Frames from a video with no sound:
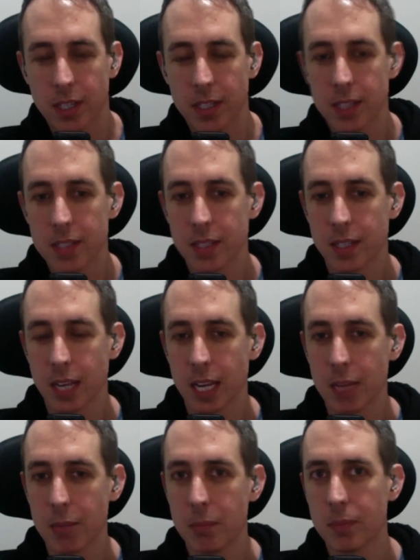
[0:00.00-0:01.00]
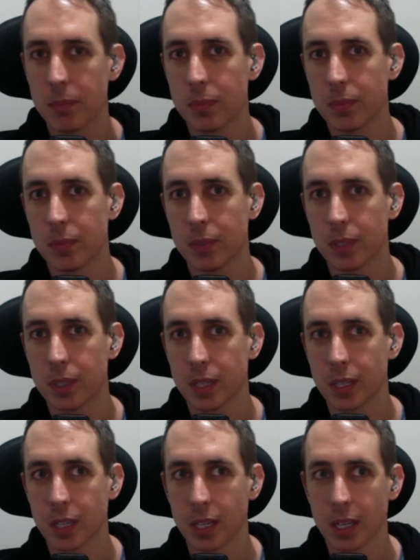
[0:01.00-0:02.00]
I guess it came
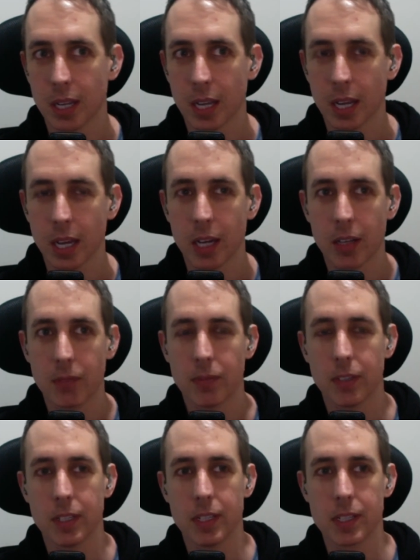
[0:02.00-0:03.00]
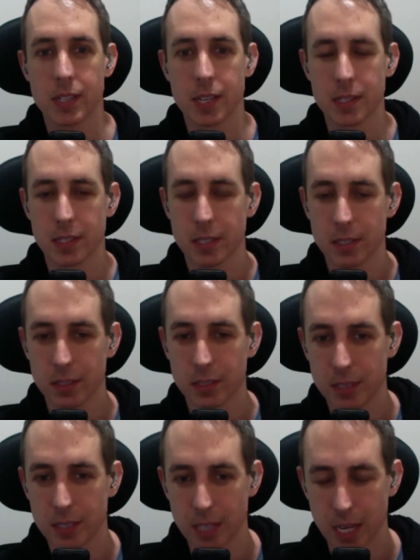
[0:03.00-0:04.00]
out of a necessity
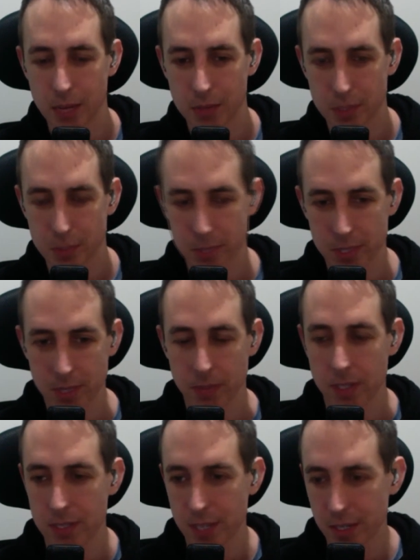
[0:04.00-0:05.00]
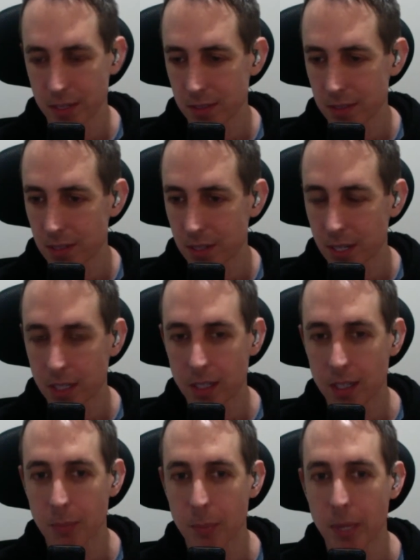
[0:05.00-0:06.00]
to have specific sounds. Like
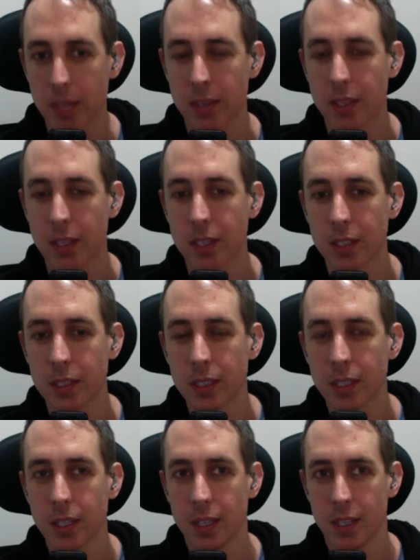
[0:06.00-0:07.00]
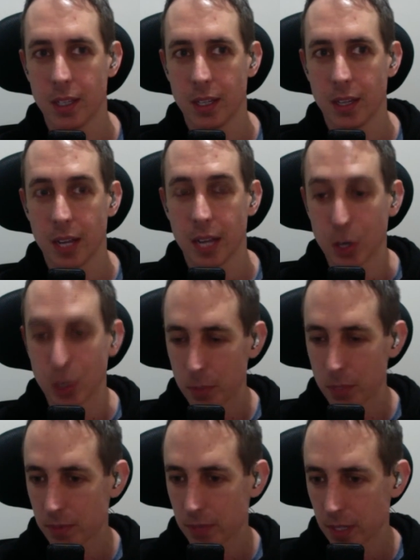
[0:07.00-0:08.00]
back then I had
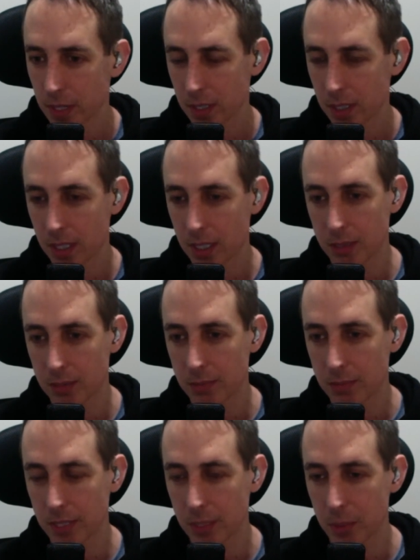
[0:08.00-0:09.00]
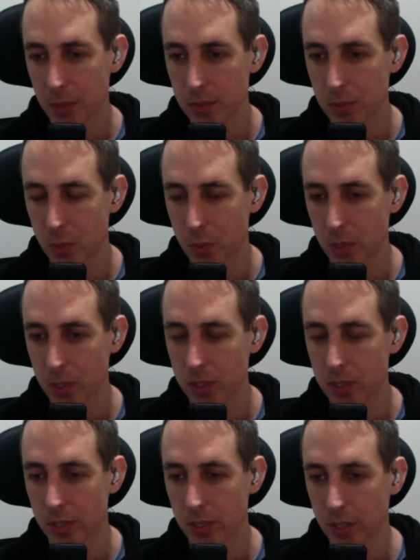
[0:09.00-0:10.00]
Omnisphere, and that was what we
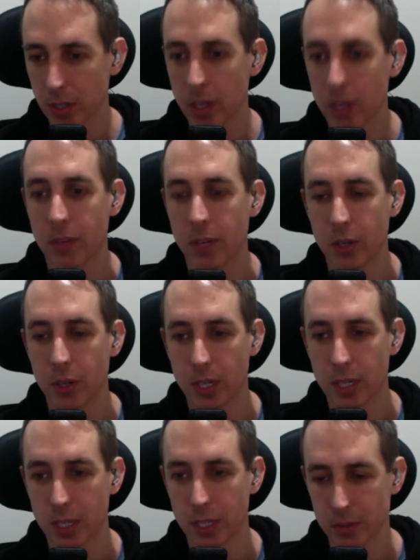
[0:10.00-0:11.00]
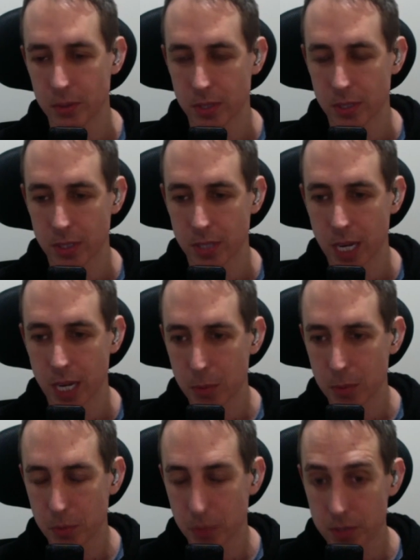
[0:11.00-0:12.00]
used on a lot of our earlier Hillsong
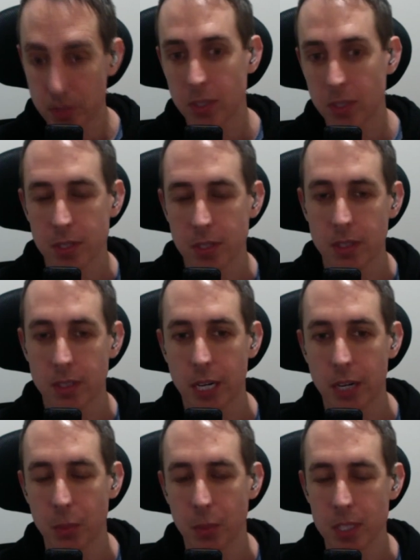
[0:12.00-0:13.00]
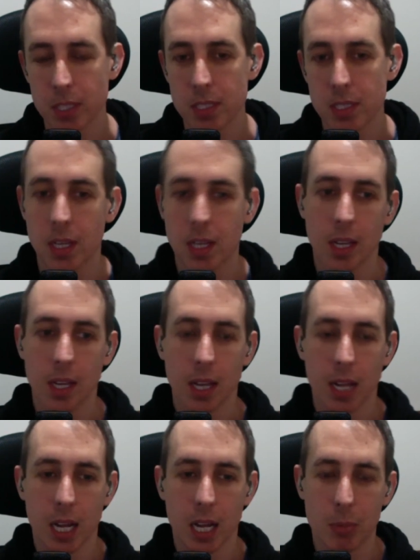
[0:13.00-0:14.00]
albums. We still use it on current ones,
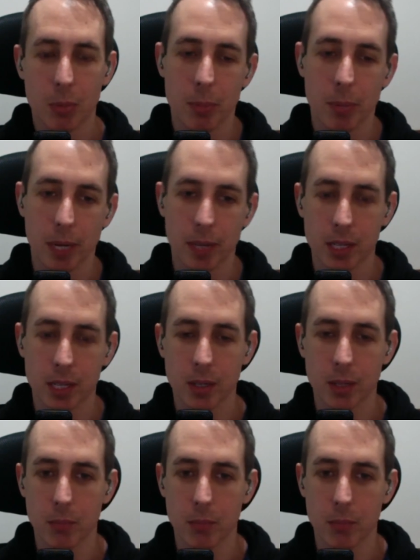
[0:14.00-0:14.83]
but back then